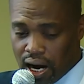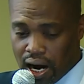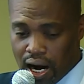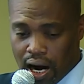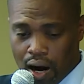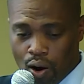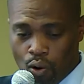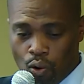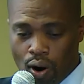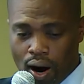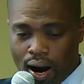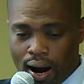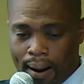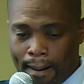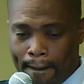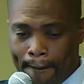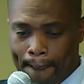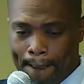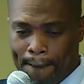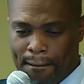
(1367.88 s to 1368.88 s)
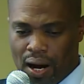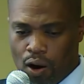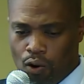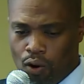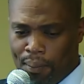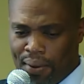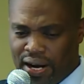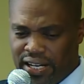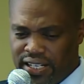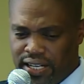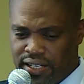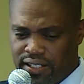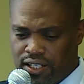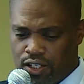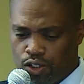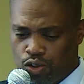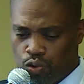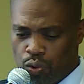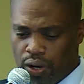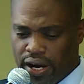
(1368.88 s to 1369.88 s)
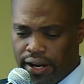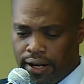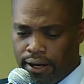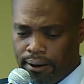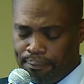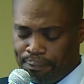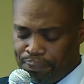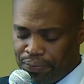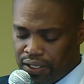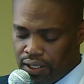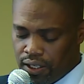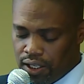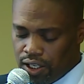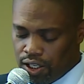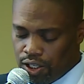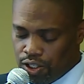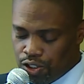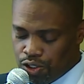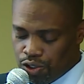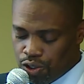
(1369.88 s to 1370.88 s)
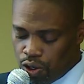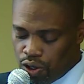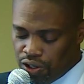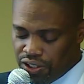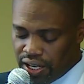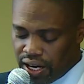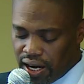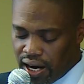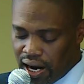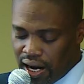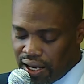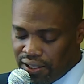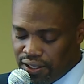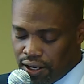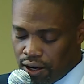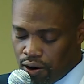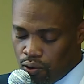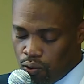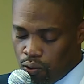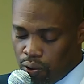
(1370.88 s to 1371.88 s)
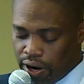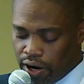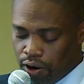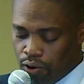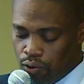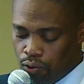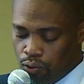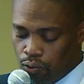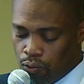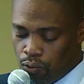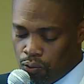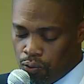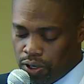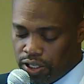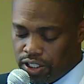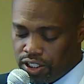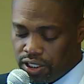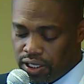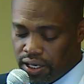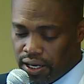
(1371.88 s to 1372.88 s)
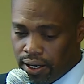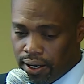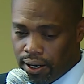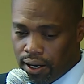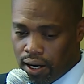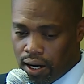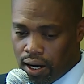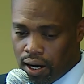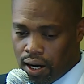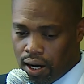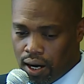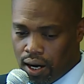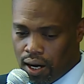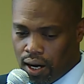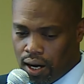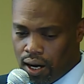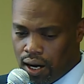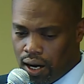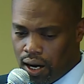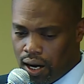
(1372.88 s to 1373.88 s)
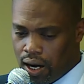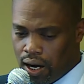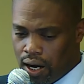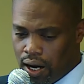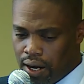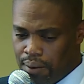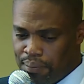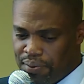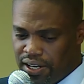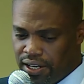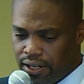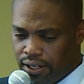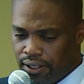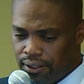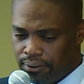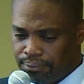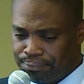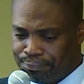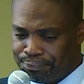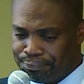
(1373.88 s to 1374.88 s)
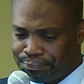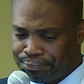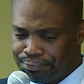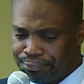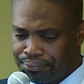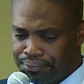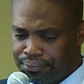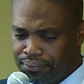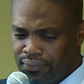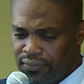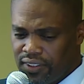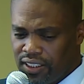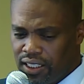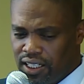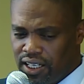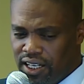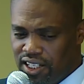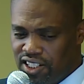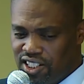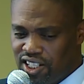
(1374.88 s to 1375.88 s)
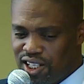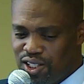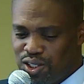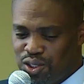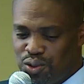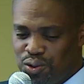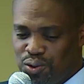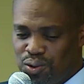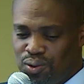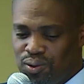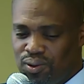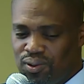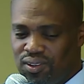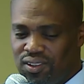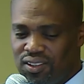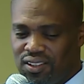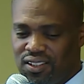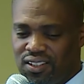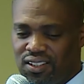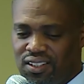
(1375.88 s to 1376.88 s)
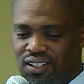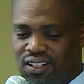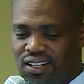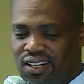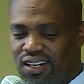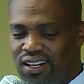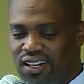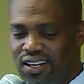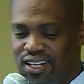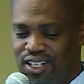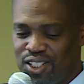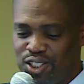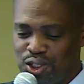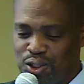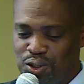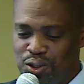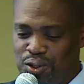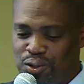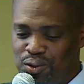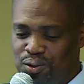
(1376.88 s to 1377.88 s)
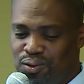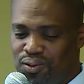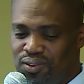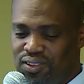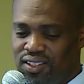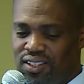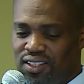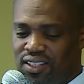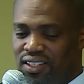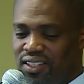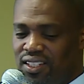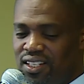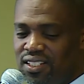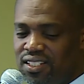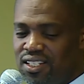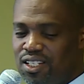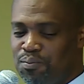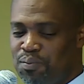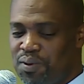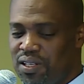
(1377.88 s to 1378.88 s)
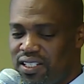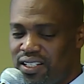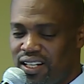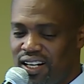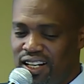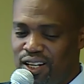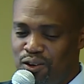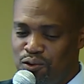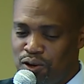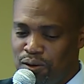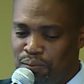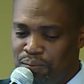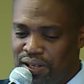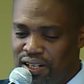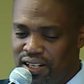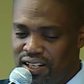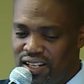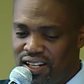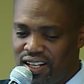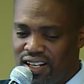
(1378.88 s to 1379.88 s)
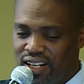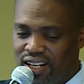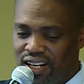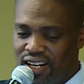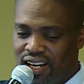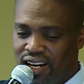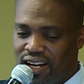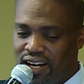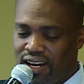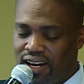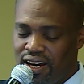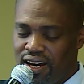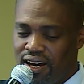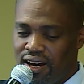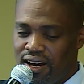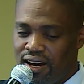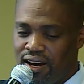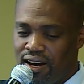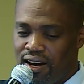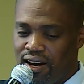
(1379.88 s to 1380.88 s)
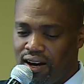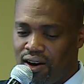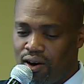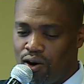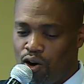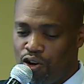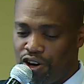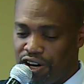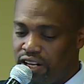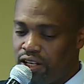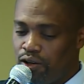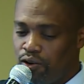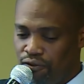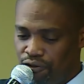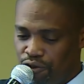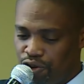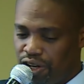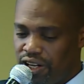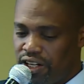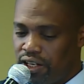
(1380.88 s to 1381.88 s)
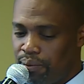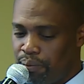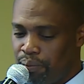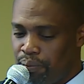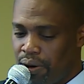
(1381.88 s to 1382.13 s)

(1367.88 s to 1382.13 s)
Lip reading: our mandate as well. So there are other work which are happening. Just to show you, this is basically will be we've already